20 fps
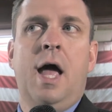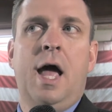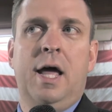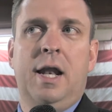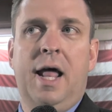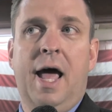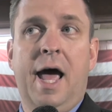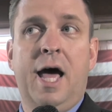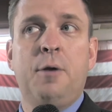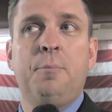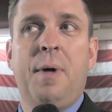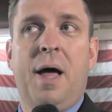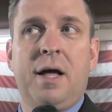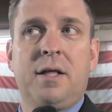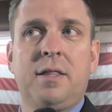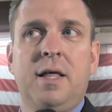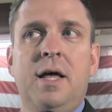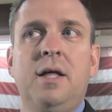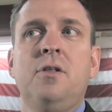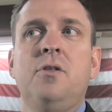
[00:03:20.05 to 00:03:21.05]
and had
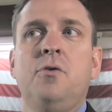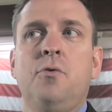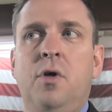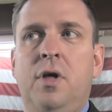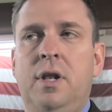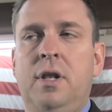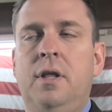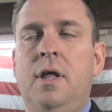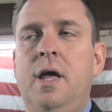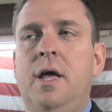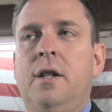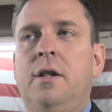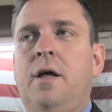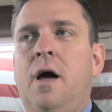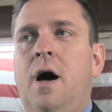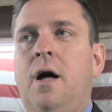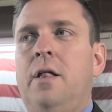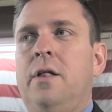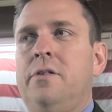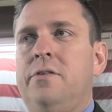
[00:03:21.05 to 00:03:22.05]
back then in, in
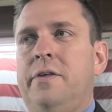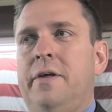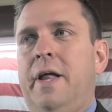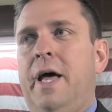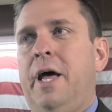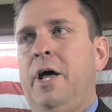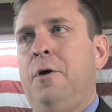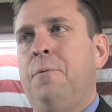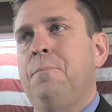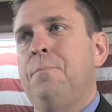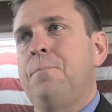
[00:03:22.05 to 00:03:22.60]
Colin today.